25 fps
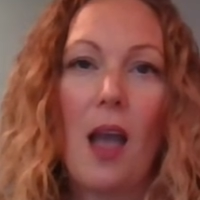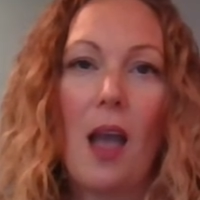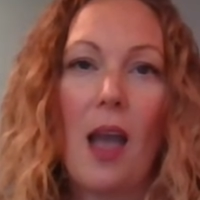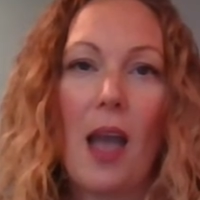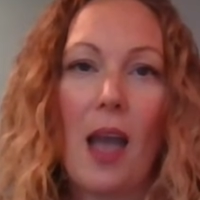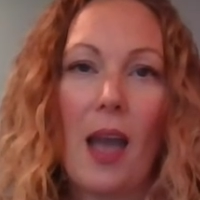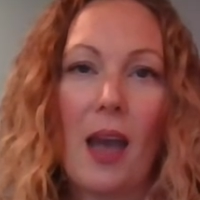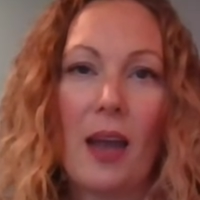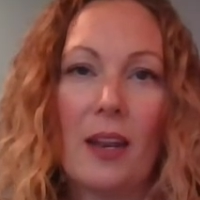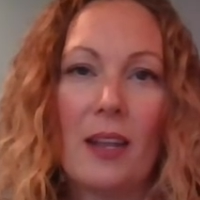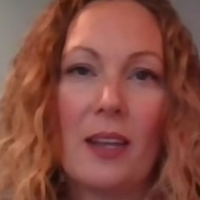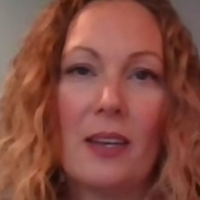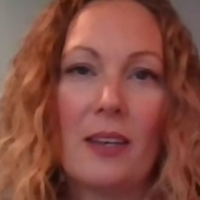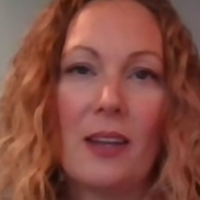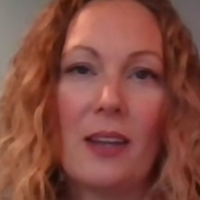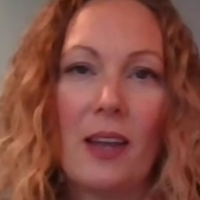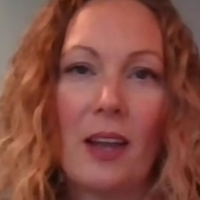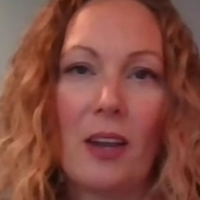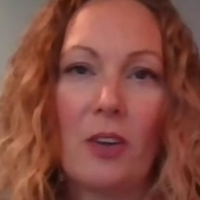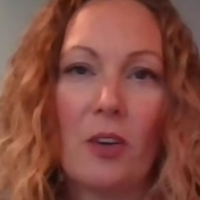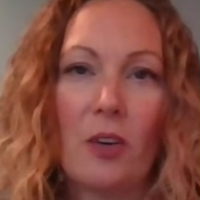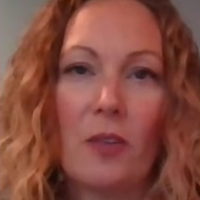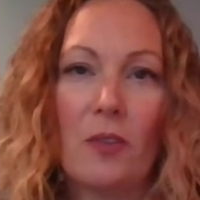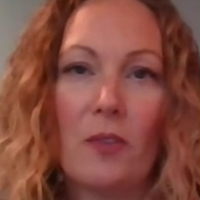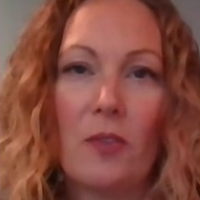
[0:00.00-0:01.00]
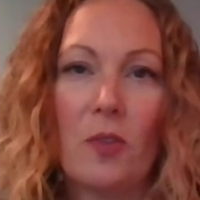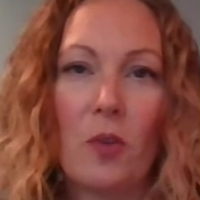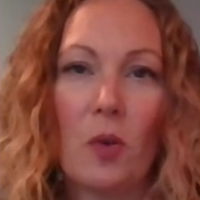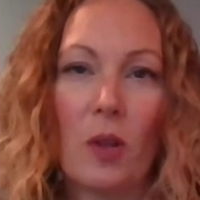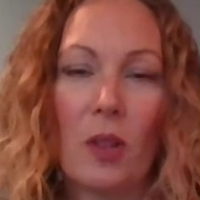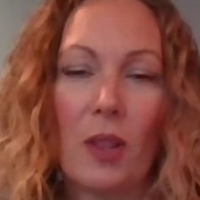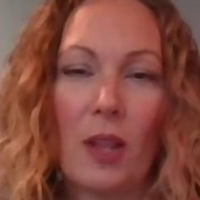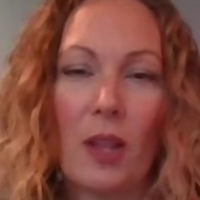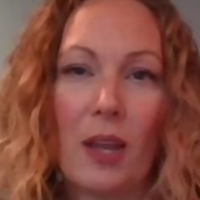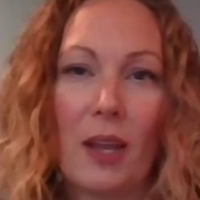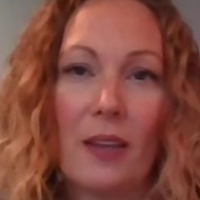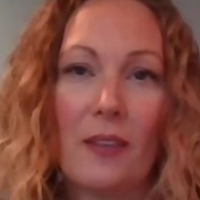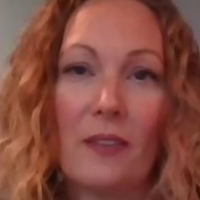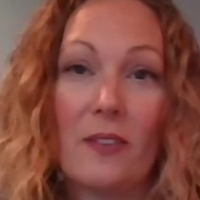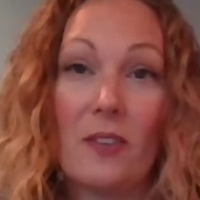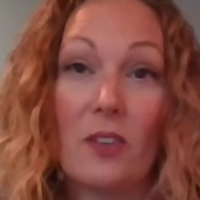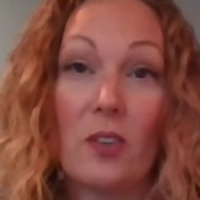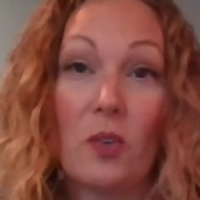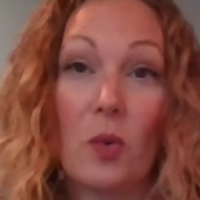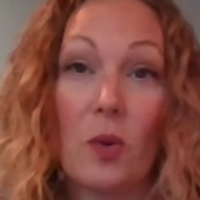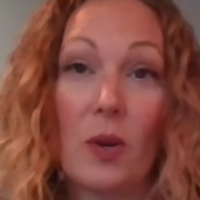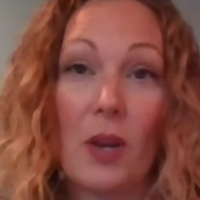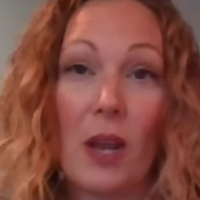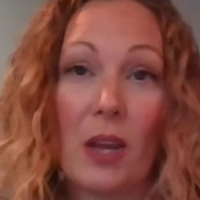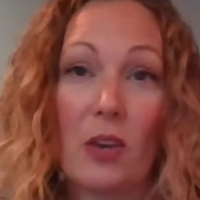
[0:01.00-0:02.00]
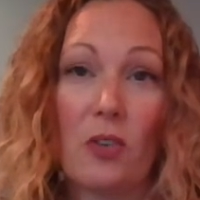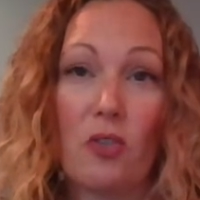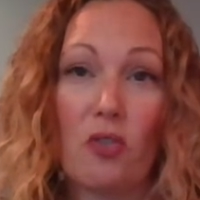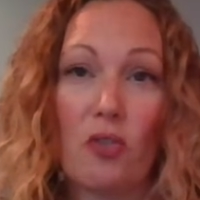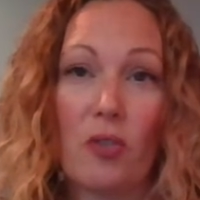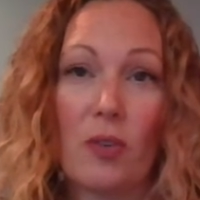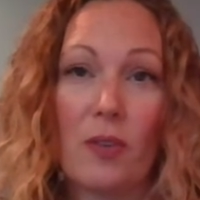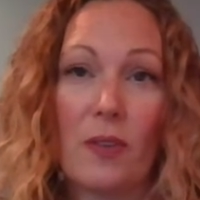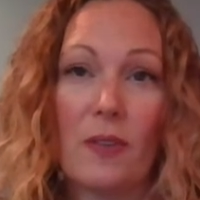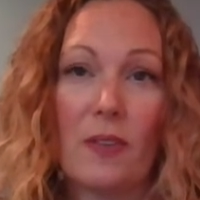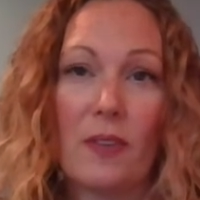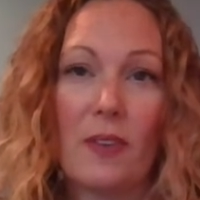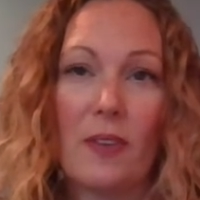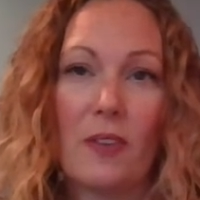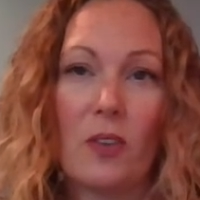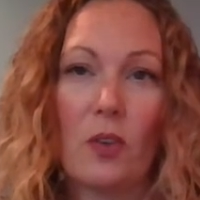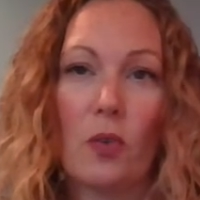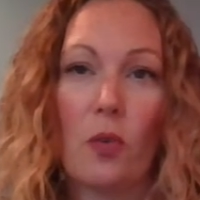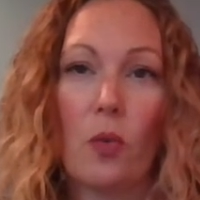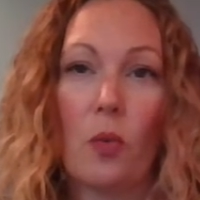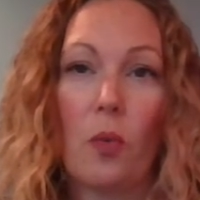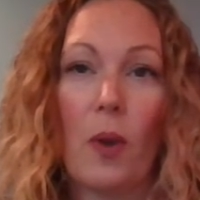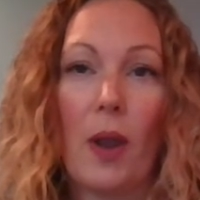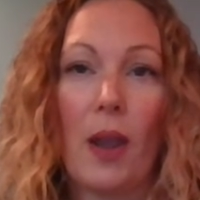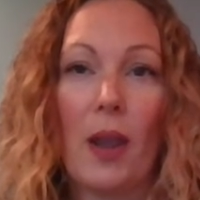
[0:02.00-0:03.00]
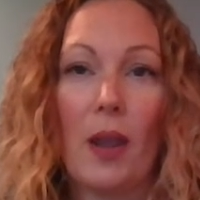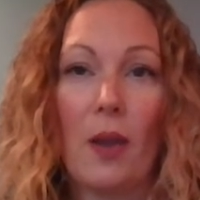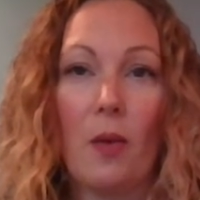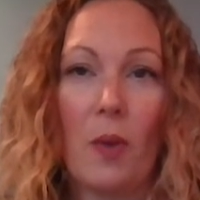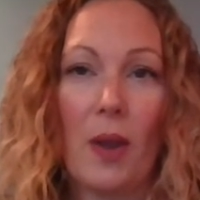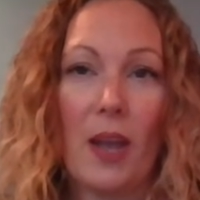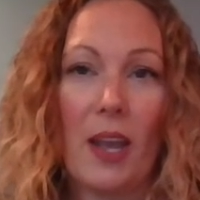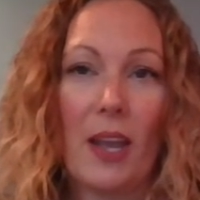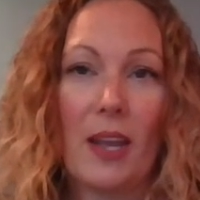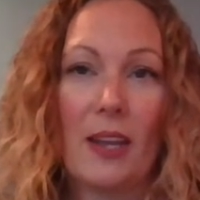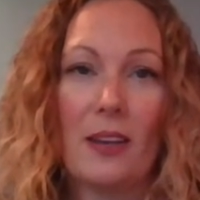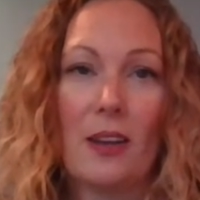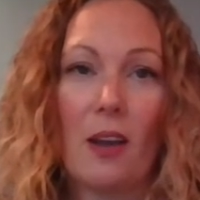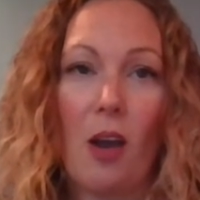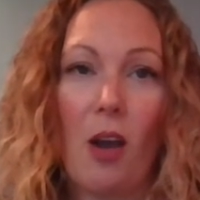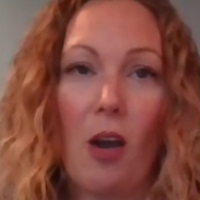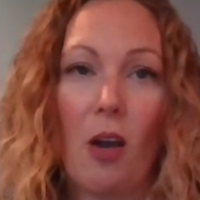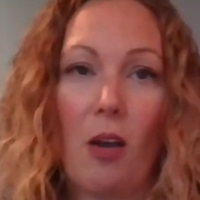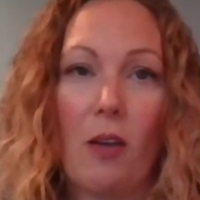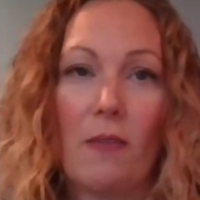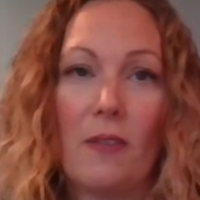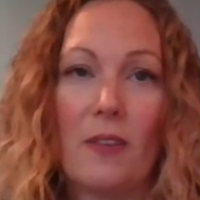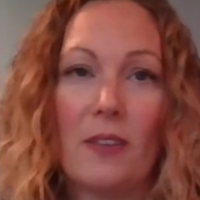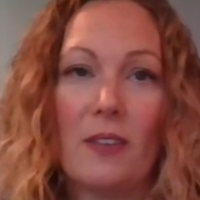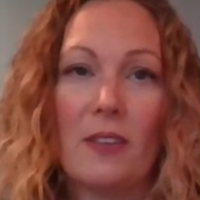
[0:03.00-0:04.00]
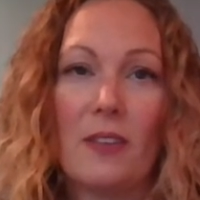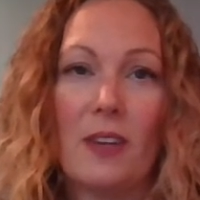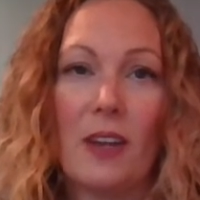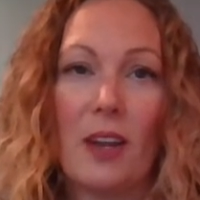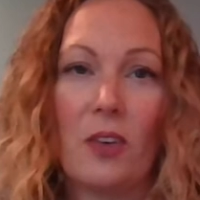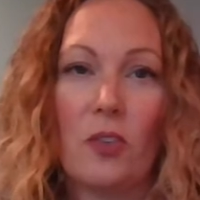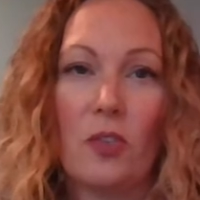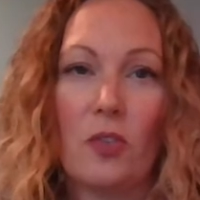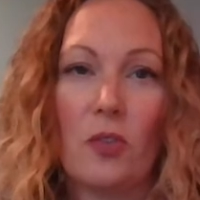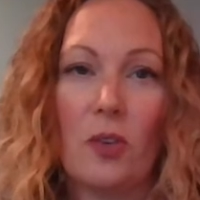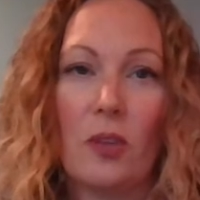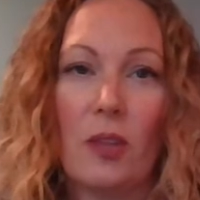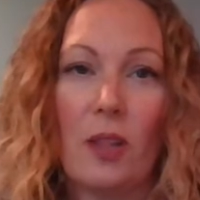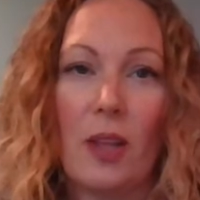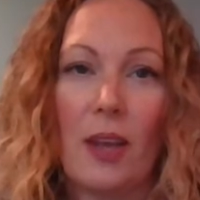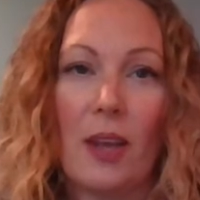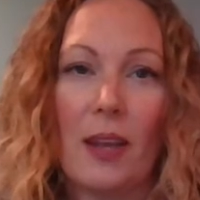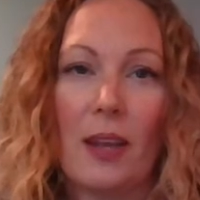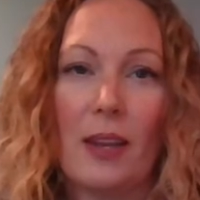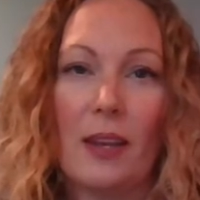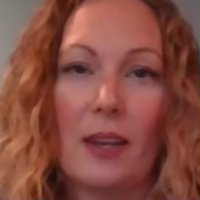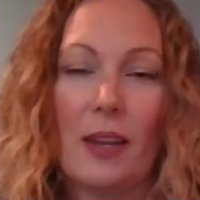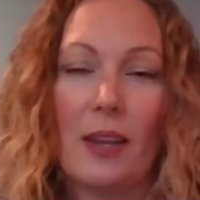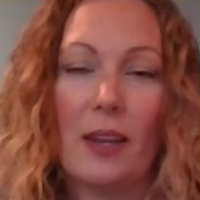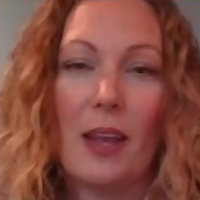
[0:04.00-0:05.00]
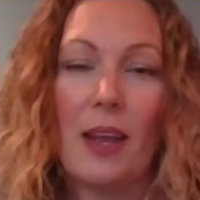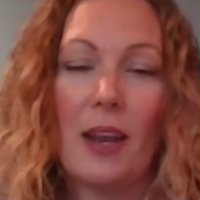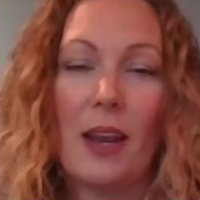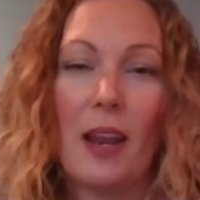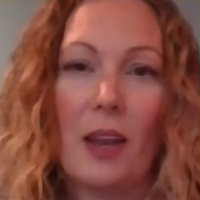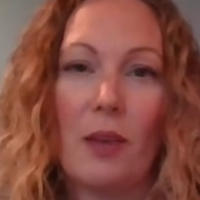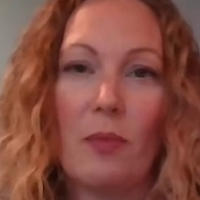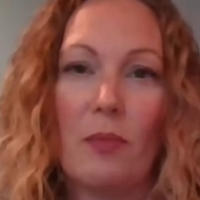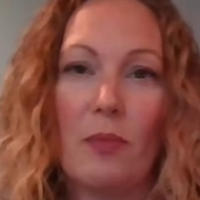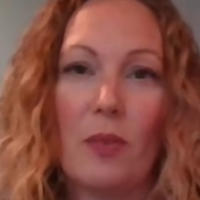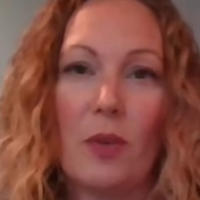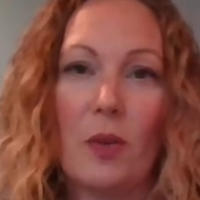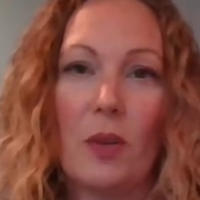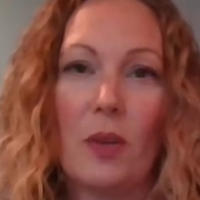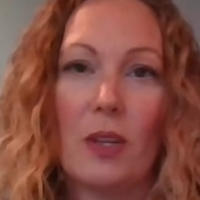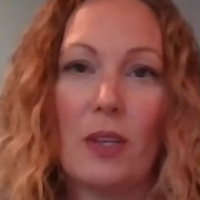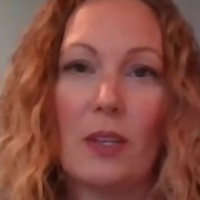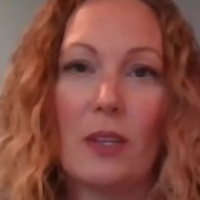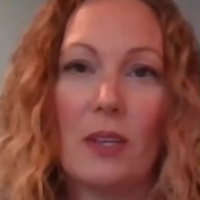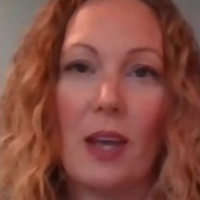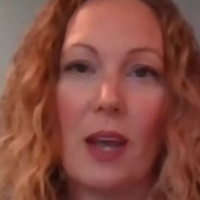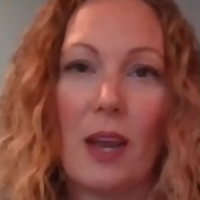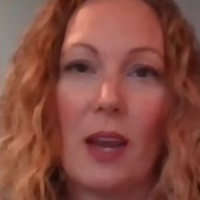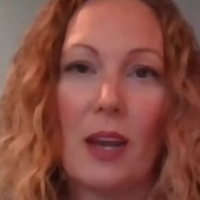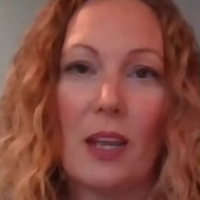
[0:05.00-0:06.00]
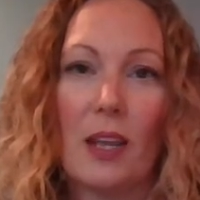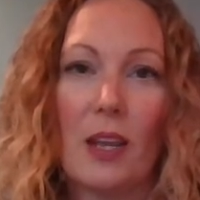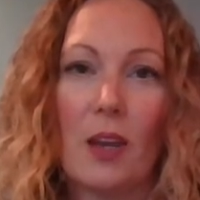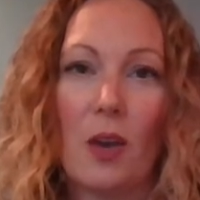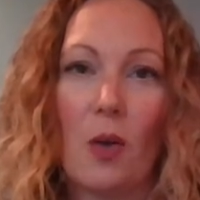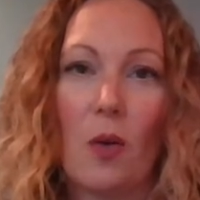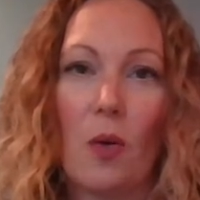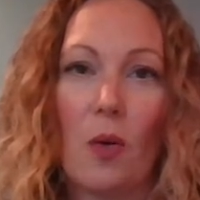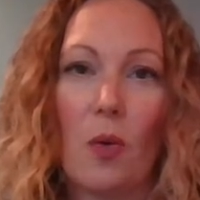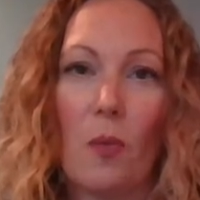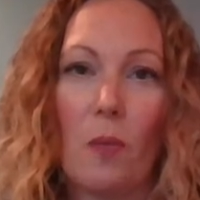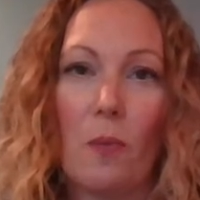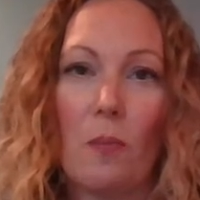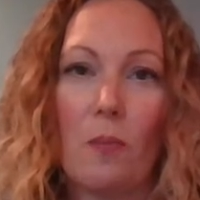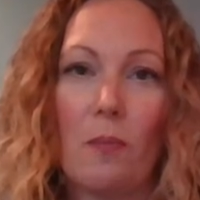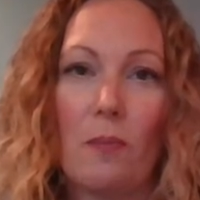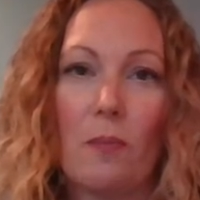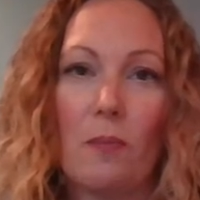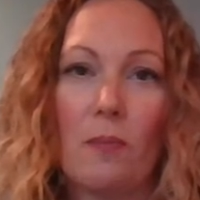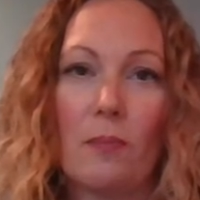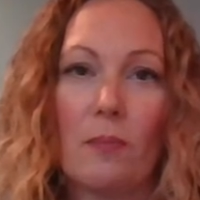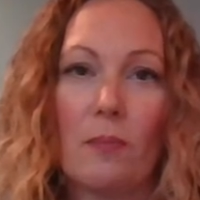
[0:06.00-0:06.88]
Adding decorative door lights to an entrance is a great way to harvest natural light and add beauty to any home.